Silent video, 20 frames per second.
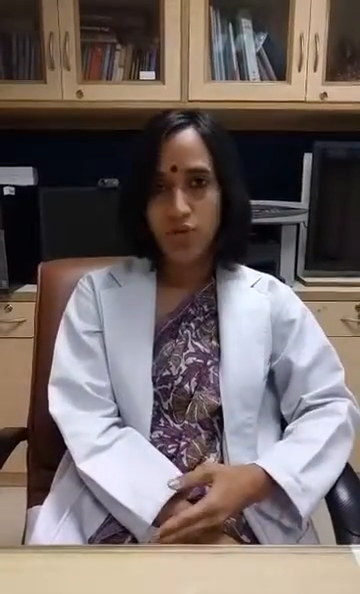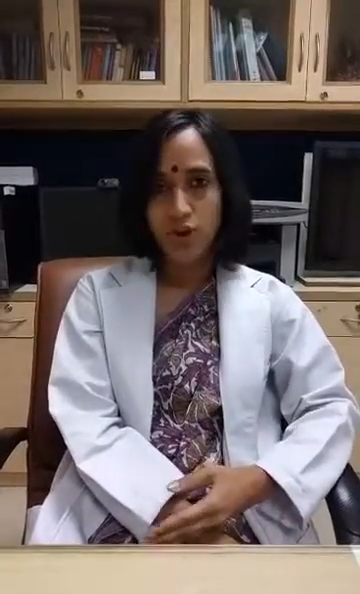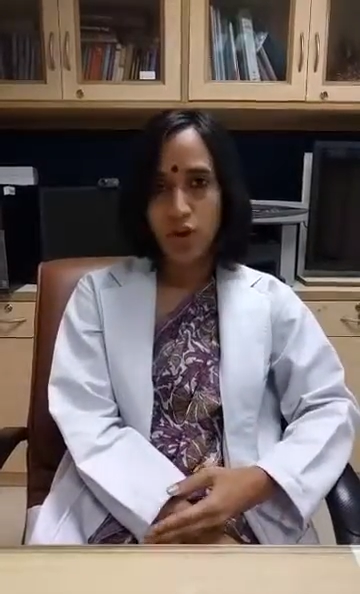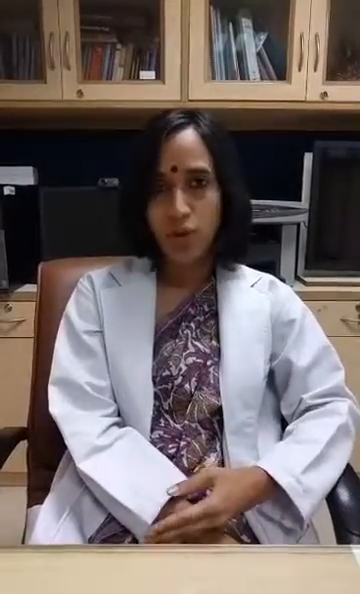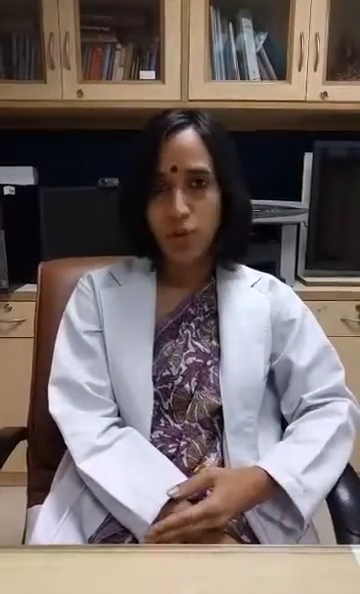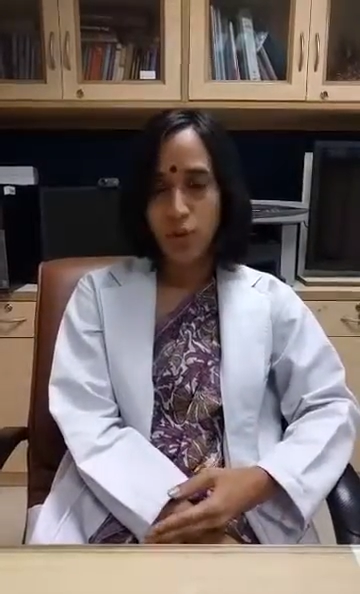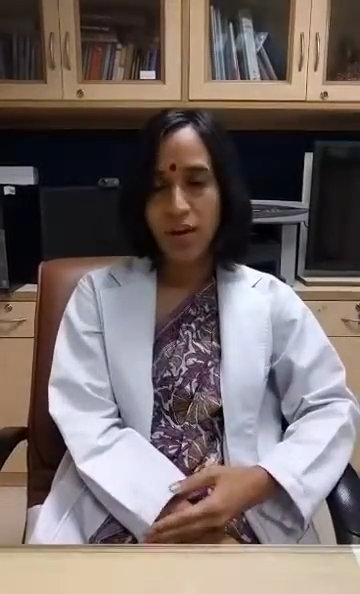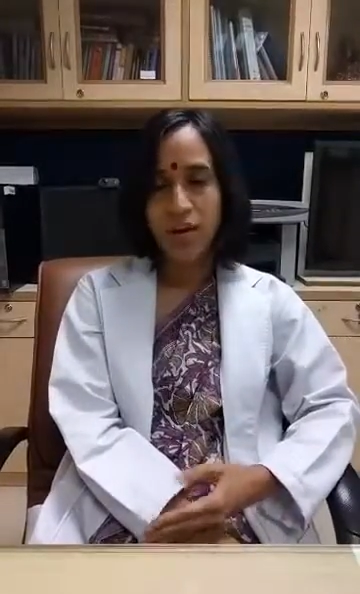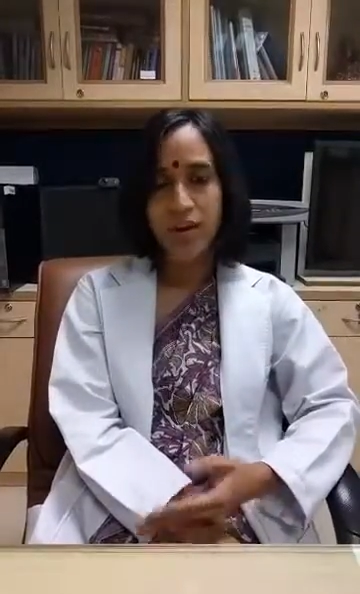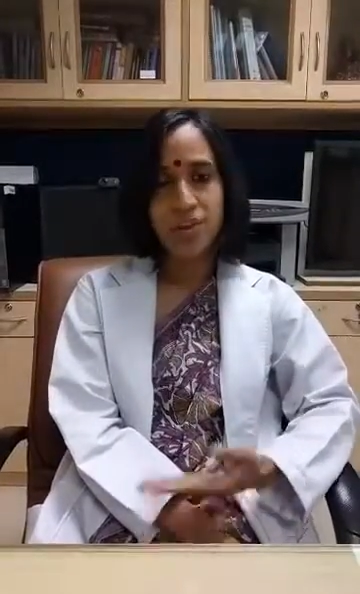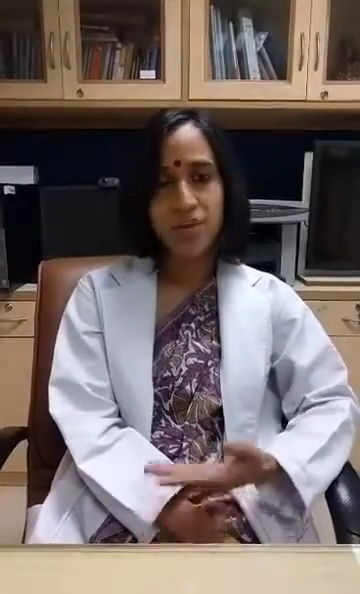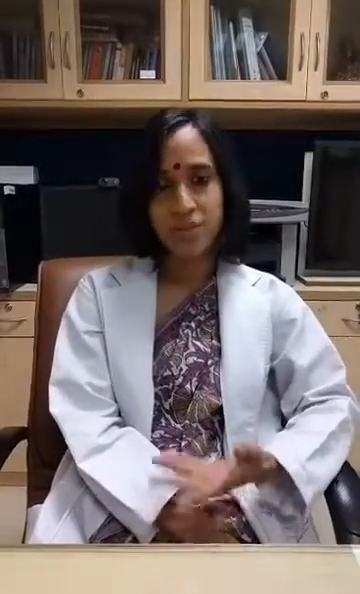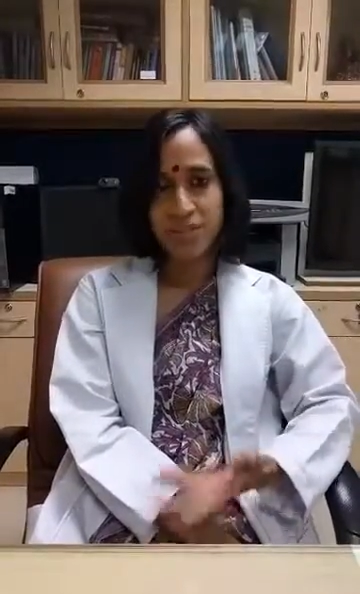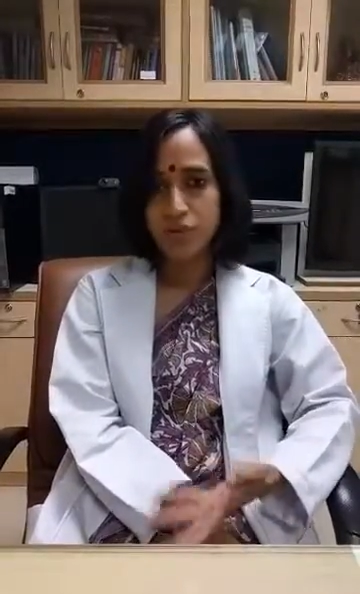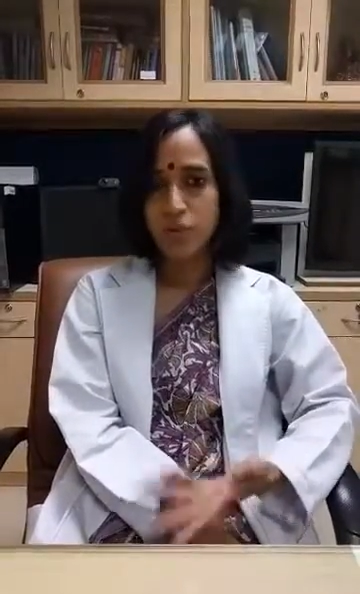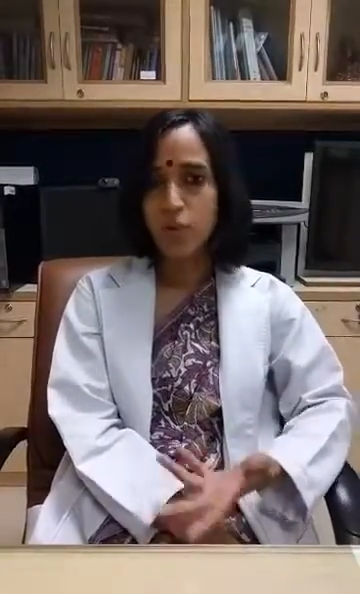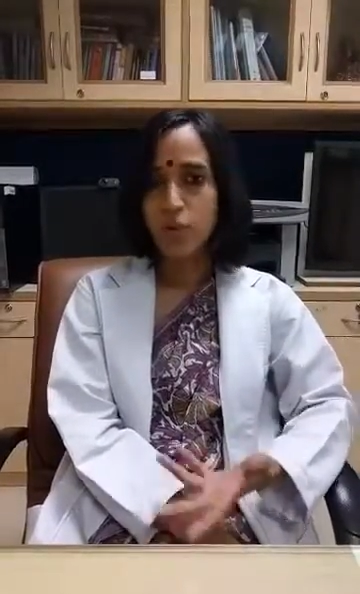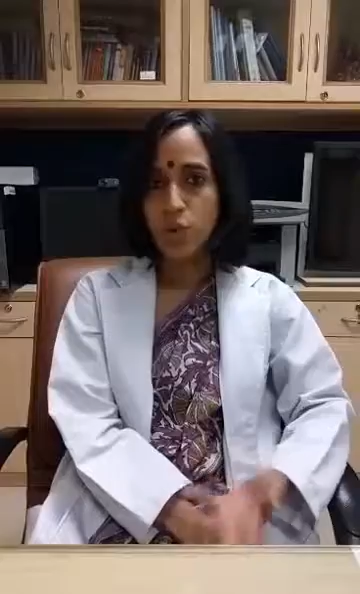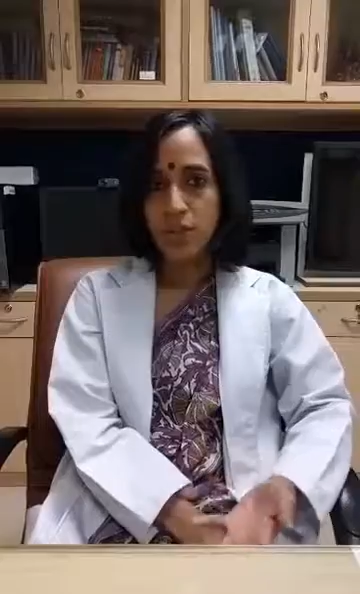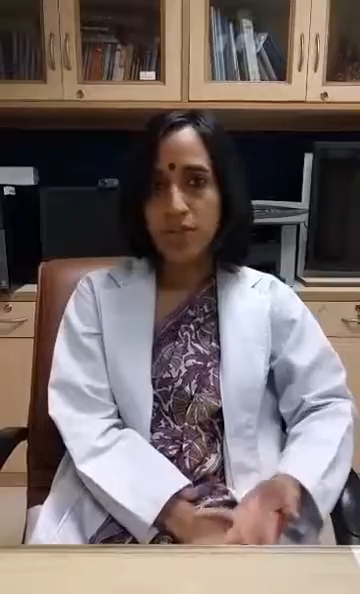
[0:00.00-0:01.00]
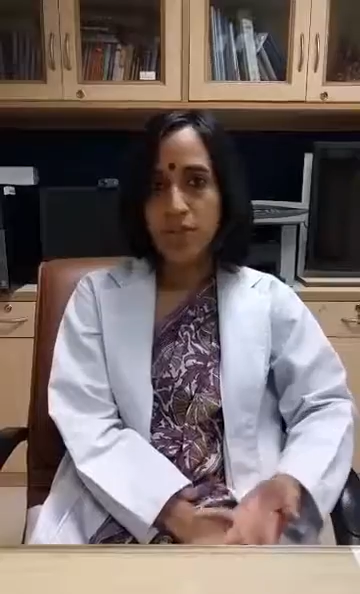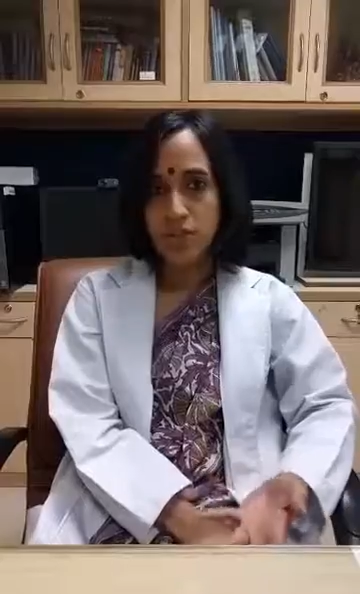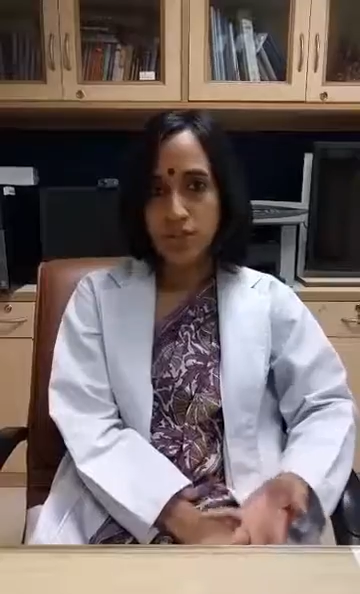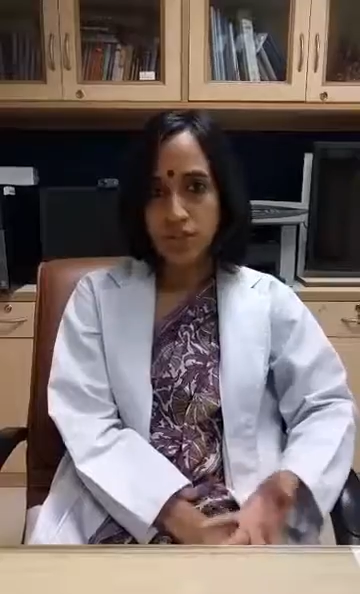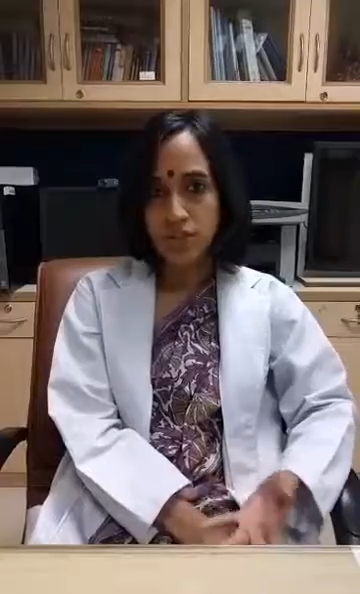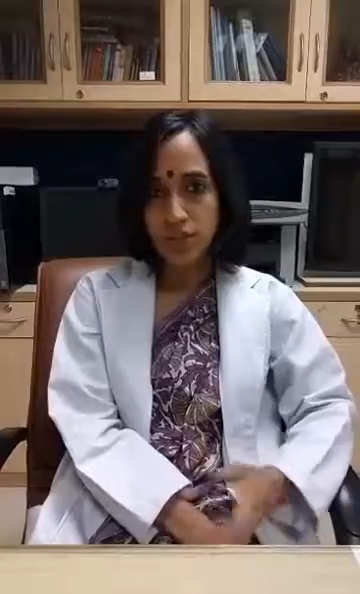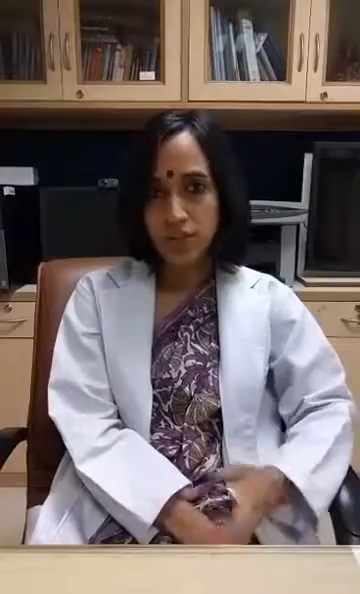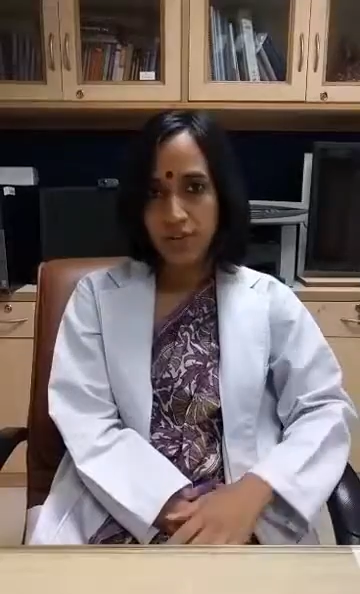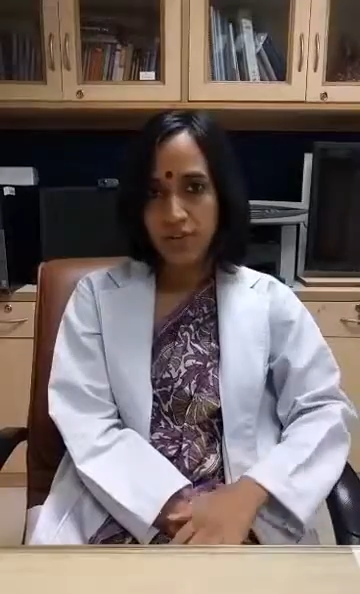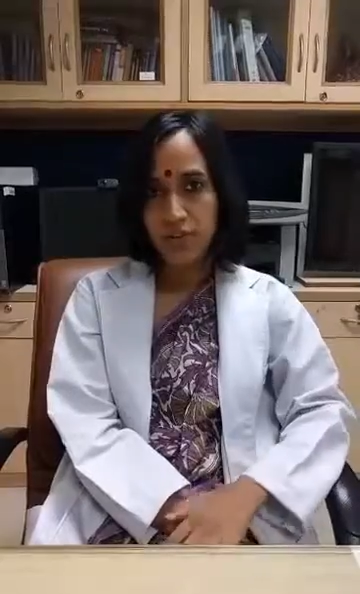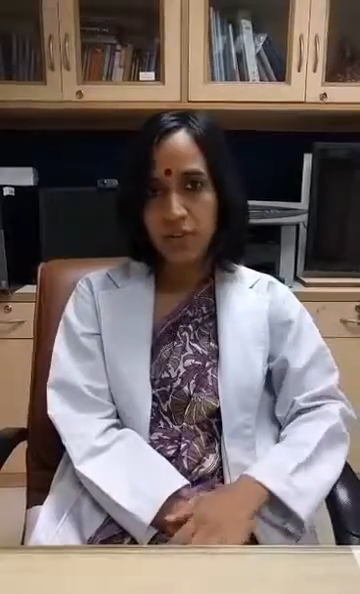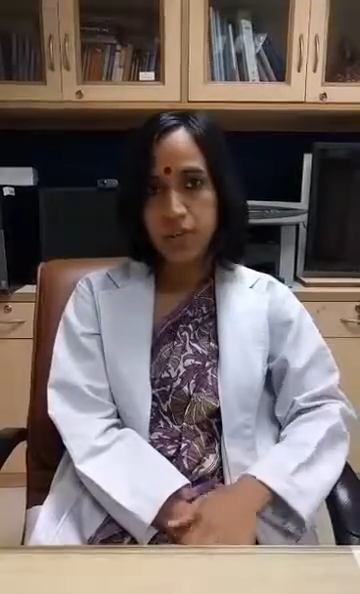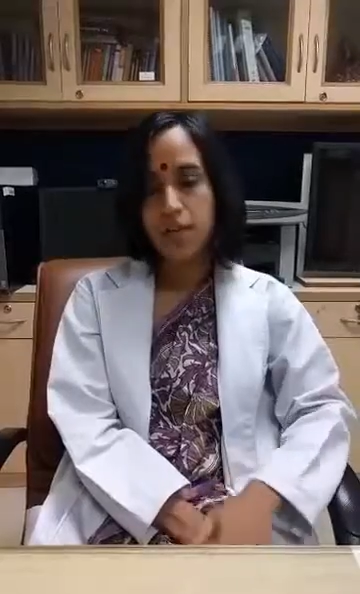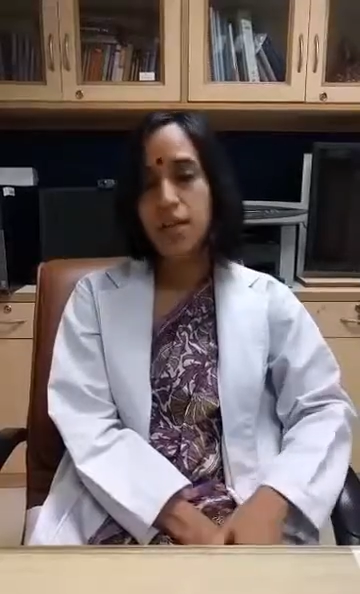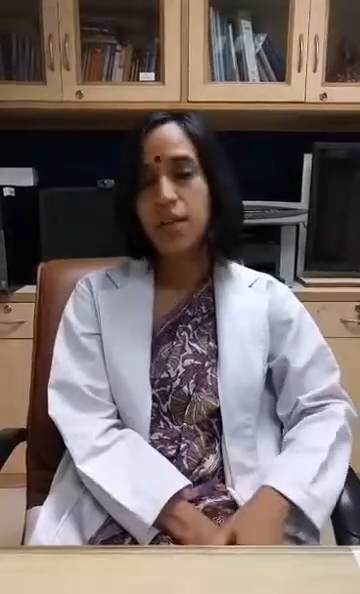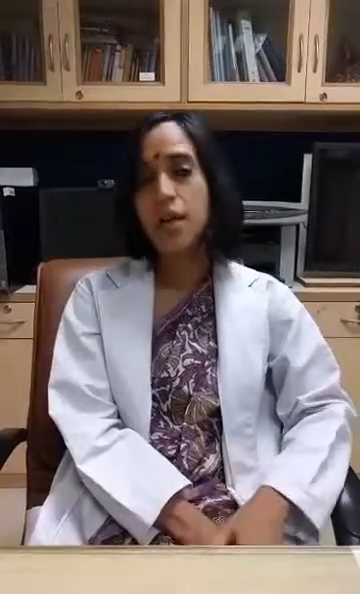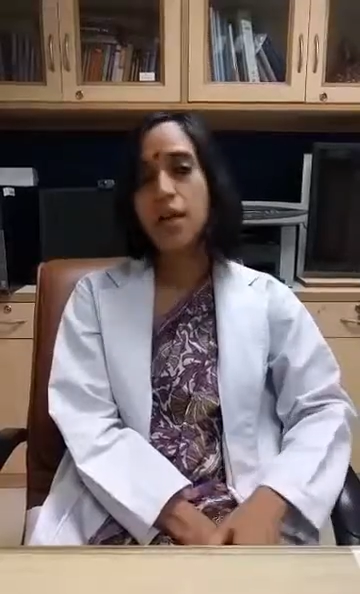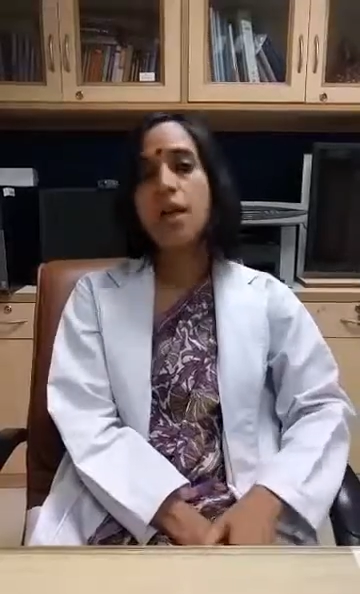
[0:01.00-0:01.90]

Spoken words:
carbohydrates, roti and chawal,